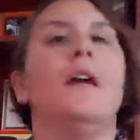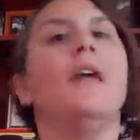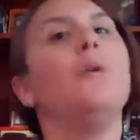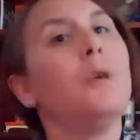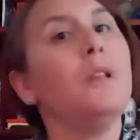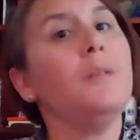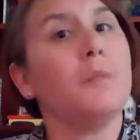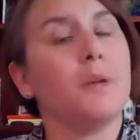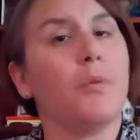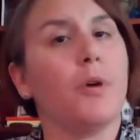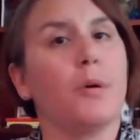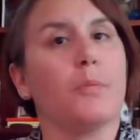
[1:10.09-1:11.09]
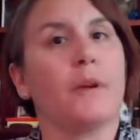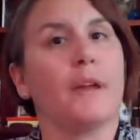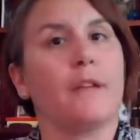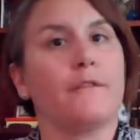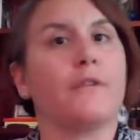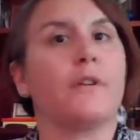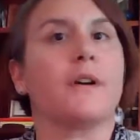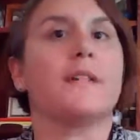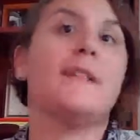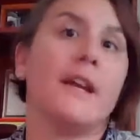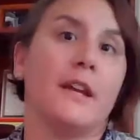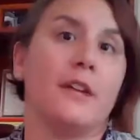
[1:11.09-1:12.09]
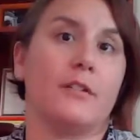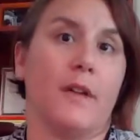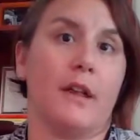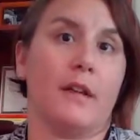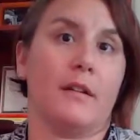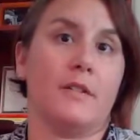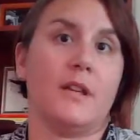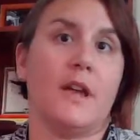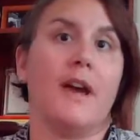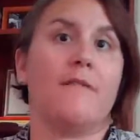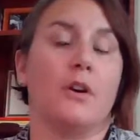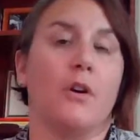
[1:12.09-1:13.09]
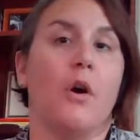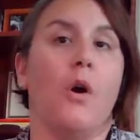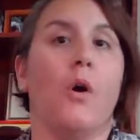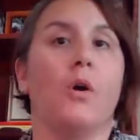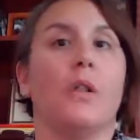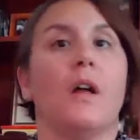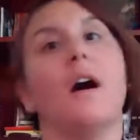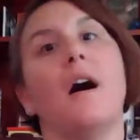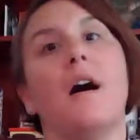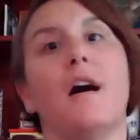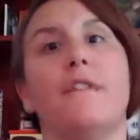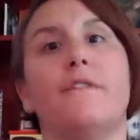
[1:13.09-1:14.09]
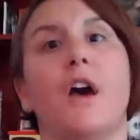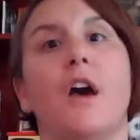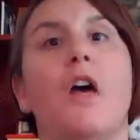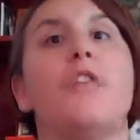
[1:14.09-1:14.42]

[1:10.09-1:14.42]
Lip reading: It wouldn't be appropriate for a second grader to have a goal of